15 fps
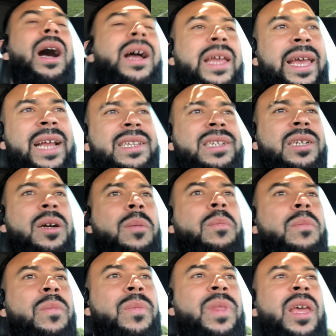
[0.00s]
gets him,
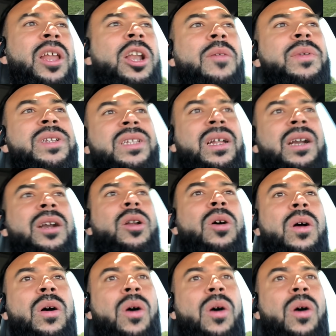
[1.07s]
then all of a sudden